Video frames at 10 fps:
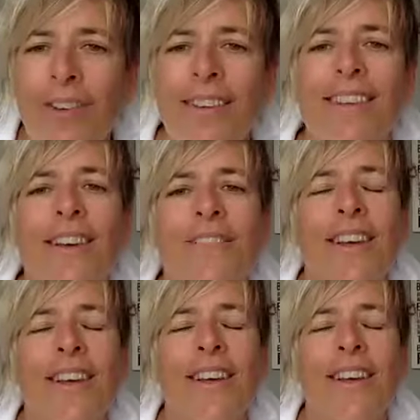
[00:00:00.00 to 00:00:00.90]
Claire
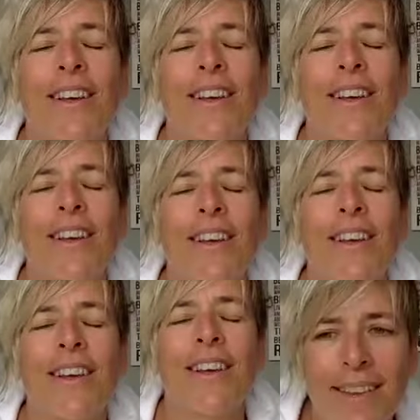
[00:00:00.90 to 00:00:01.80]
says, I find it very
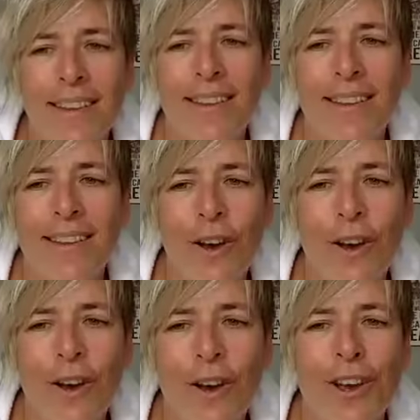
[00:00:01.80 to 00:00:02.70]
interesting
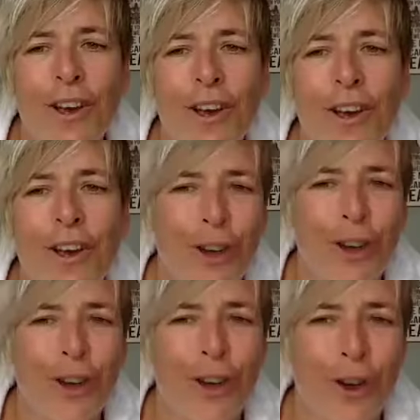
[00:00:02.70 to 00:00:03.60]
listening to Coach on
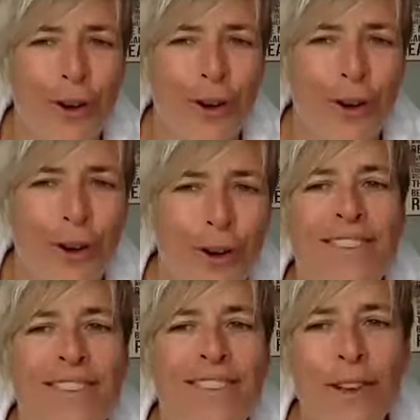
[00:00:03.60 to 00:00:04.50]
Coach coaching.
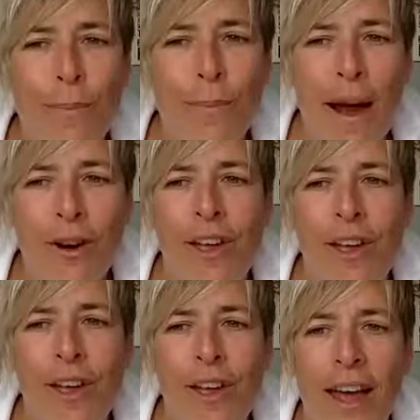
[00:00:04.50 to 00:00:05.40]
It's so
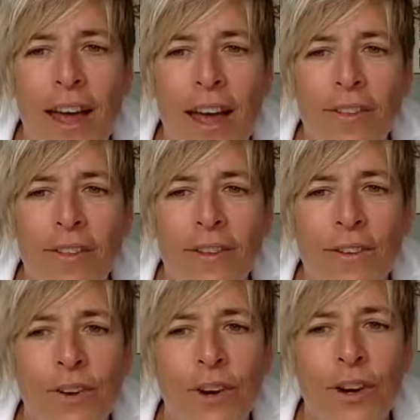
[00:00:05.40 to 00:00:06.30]
powerful how you held the
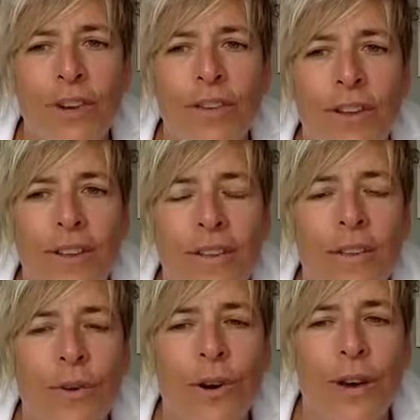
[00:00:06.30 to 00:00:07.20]
space for her to
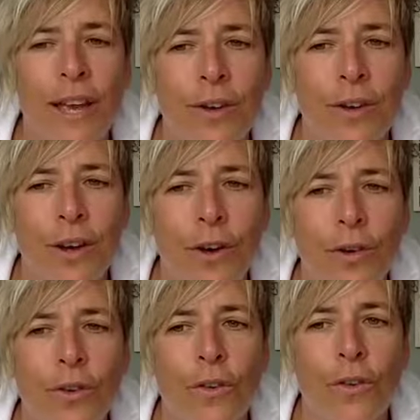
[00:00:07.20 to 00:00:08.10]
listen to her
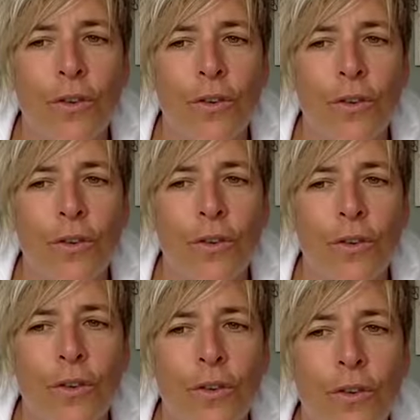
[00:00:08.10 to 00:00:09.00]
inner coach. Sweet
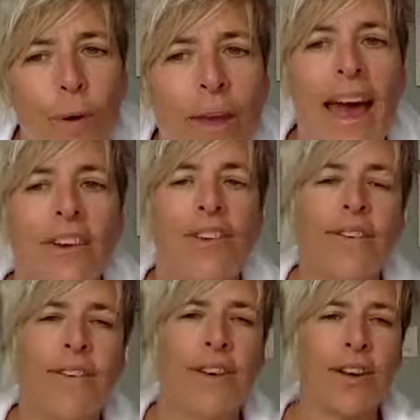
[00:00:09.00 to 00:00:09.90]
and simple, but
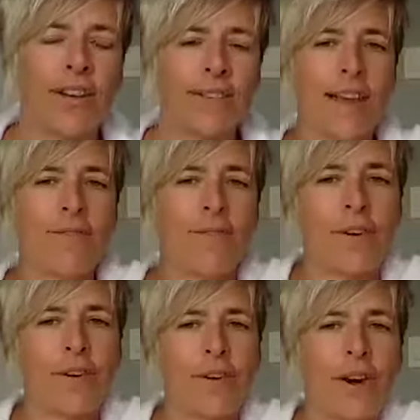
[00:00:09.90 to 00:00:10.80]
actually very
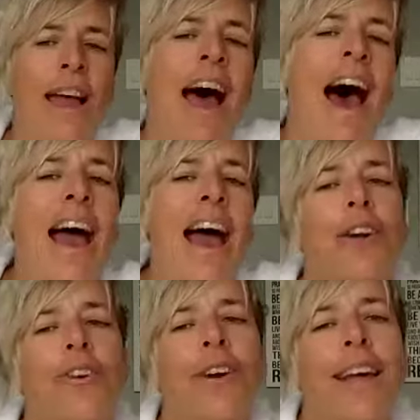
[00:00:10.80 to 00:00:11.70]
insightful for her.
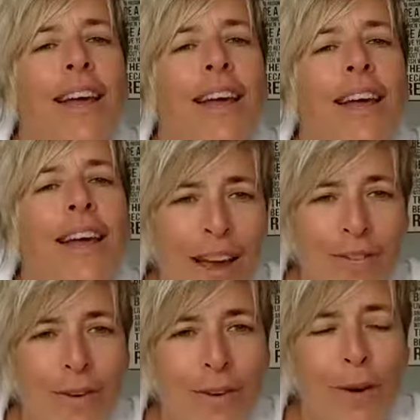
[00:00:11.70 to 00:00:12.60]
I agree, Claire.
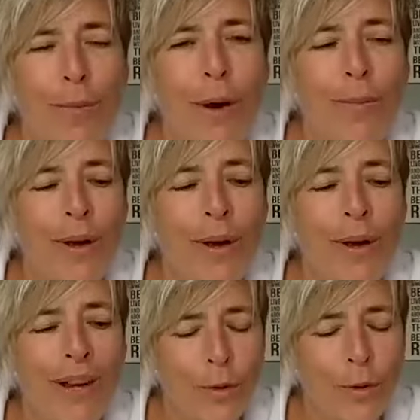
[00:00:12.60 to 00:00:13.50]
My favorite
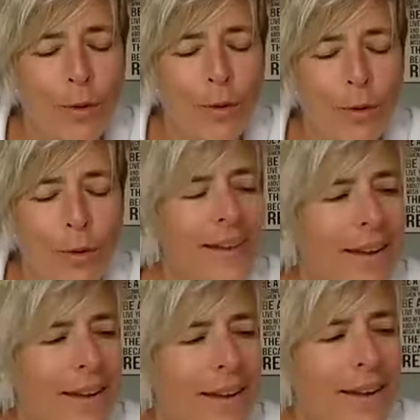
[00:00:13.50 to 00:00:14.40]
moment is when Rena
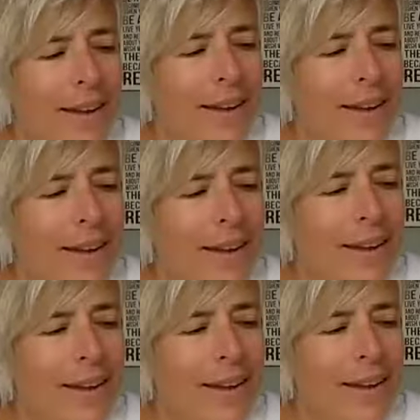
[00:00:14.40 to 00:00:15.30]
said, so do I
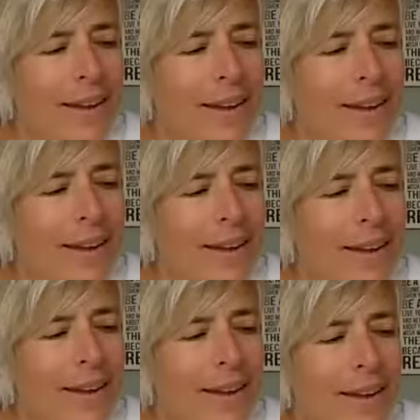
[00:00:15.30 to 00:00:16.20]
get triggered
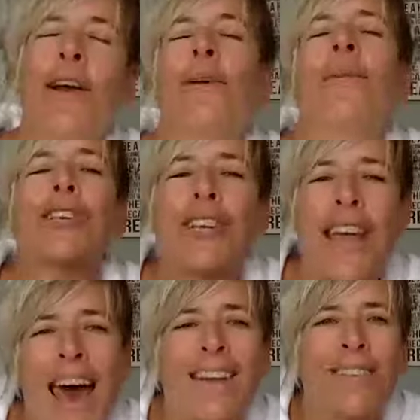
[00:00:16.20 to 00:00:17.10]
about this? Like,
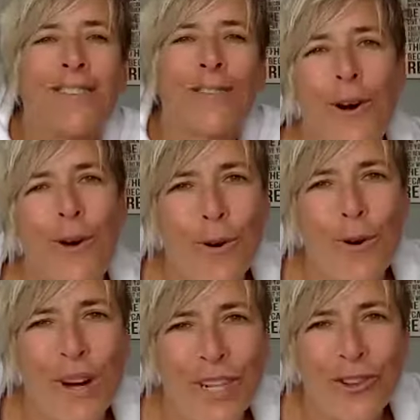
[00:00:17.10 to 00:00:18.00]
she asked her
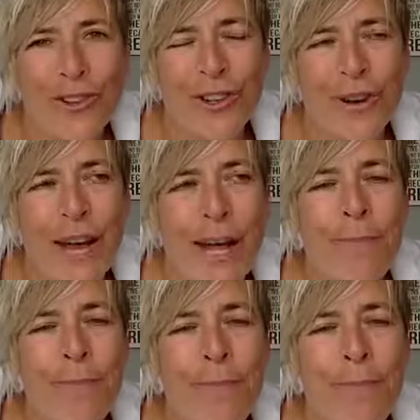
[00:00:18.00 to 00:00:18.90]
own question,
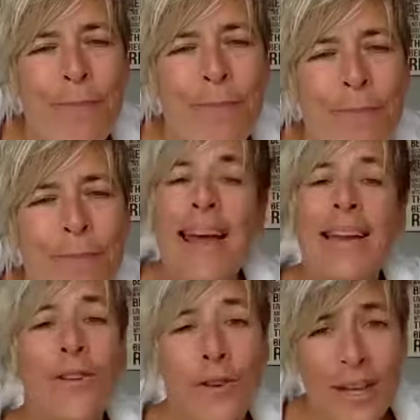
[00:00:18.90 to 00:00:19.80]
right?
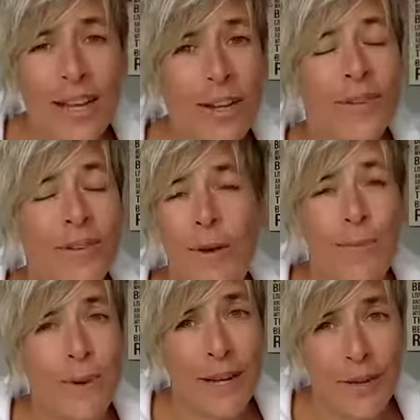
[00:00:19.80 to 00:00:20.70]
And I knew that it
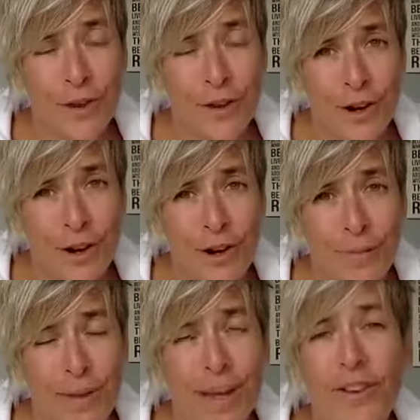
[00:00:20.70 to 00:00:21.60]
wasn't a big
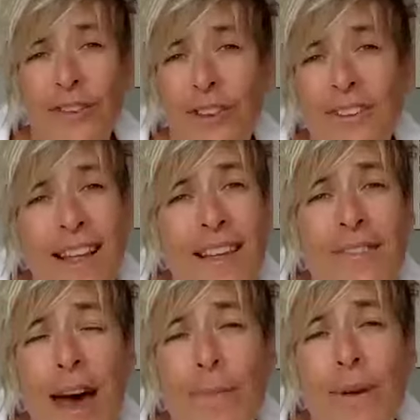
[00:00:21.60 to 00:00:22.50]
trigger because she
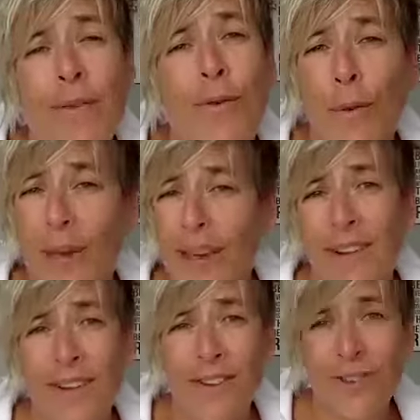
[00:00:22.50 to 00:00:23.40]
said that before
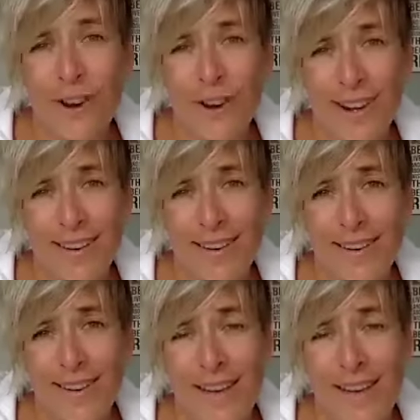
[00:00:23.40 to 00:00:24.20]
we even started.